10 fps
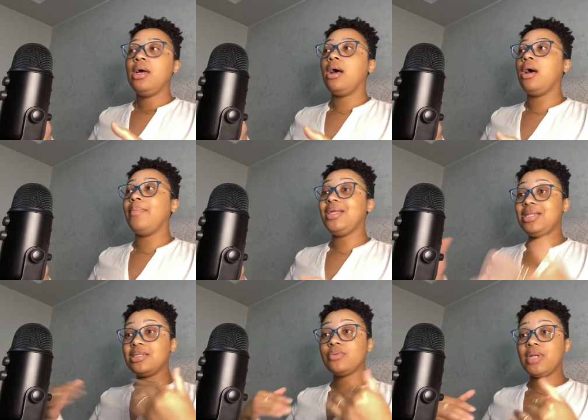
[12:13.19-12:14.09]
Um, and
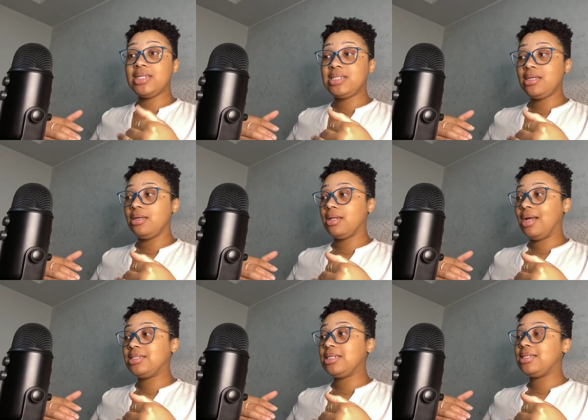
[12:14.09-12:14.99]
that's what I did.
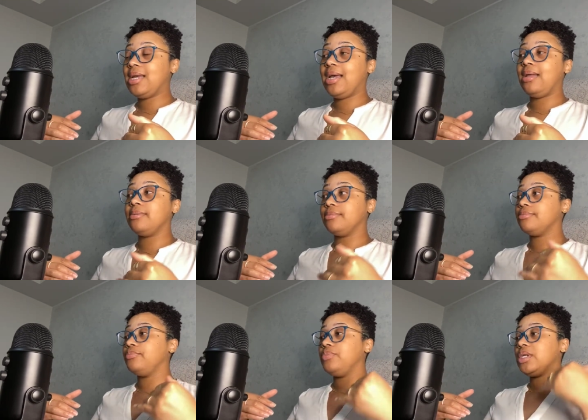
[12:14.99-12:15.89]
I did that
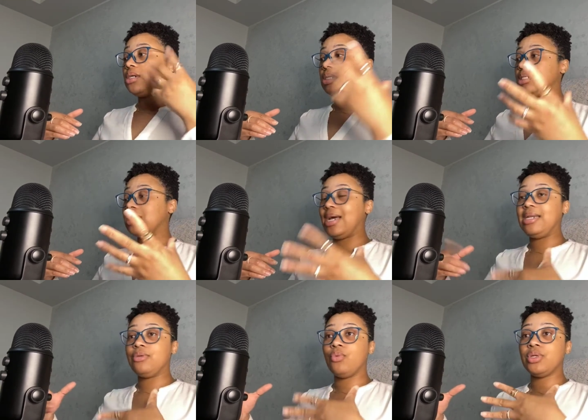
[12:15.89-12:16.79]
because I
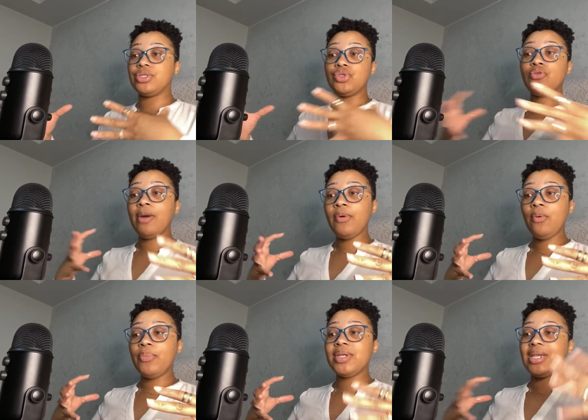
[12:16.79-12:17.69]
didn't want the
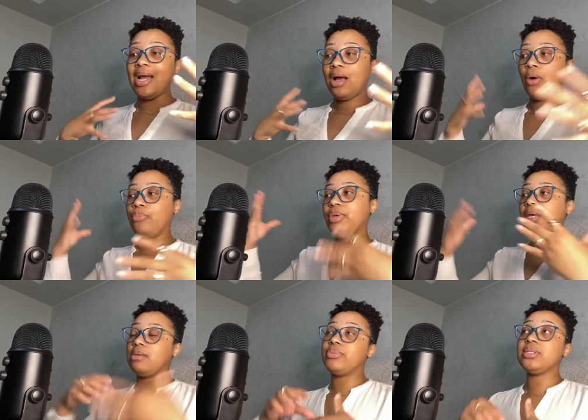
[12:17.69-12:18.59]
trouble. But now,
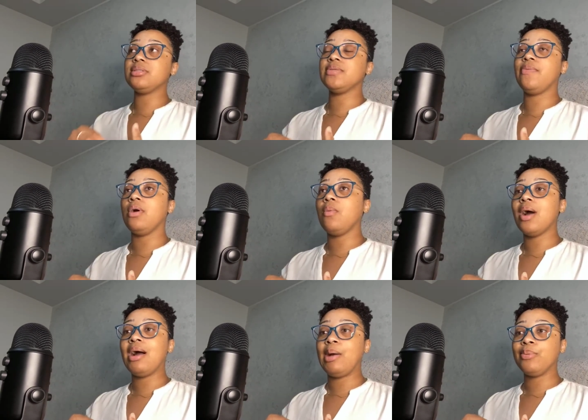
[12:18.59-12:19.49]
being in business for a
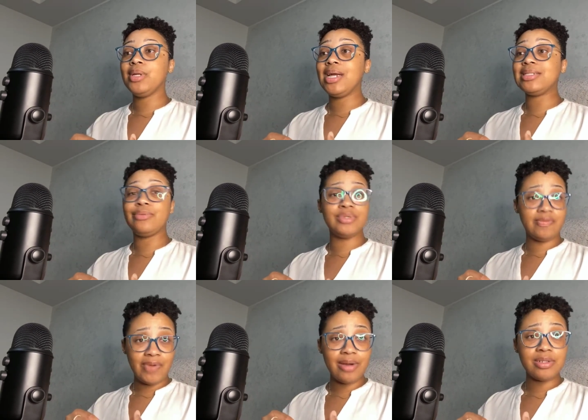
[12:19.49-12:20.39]
while, I realized it was
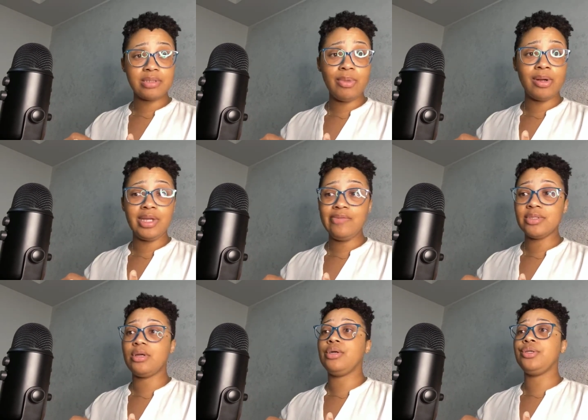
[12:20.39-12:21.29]
very smart. Even
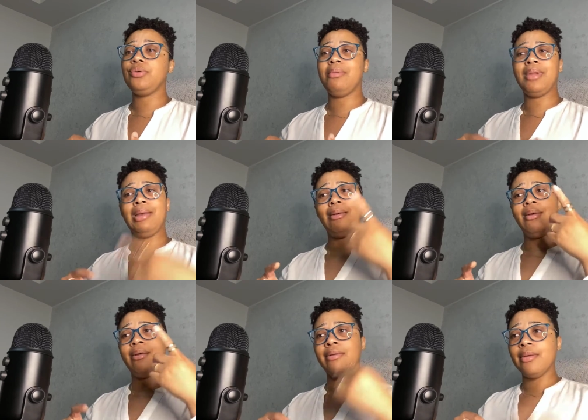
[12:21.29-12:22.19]
talking to you, I'm like, huh,